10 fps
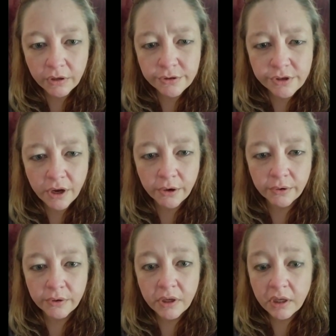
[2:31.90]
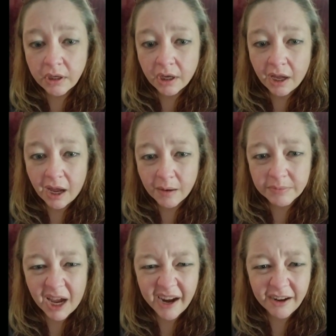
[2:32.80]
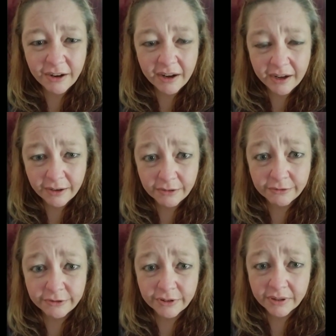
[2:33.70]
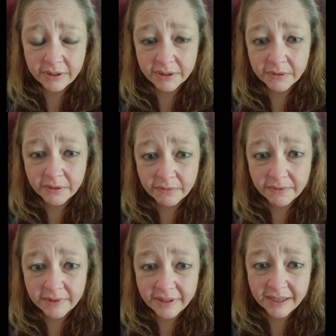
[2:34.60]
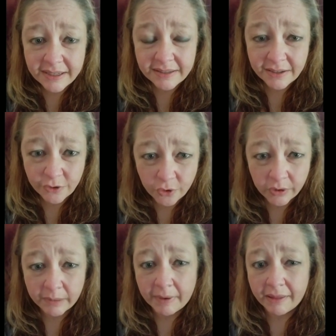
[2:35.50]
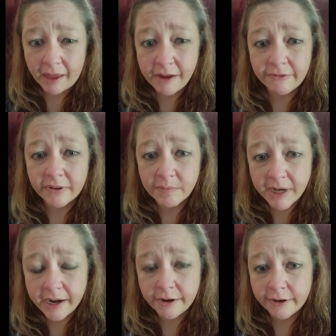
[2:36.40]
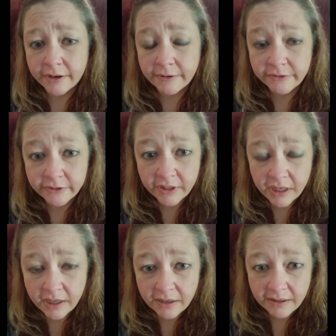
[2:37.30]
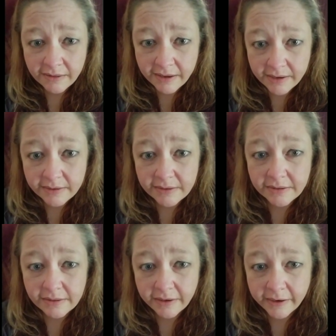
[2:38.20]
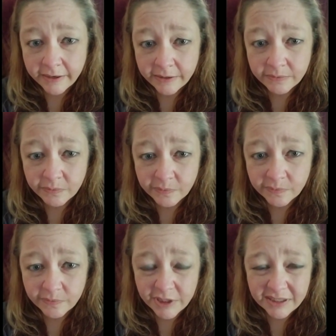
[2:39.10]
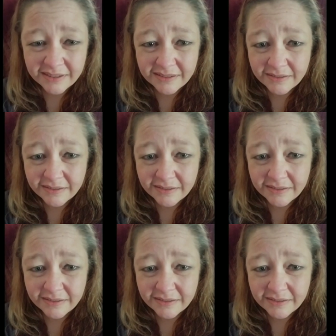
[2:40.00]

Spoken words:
So I'm tired of this controlling my life. I'm tired of this just,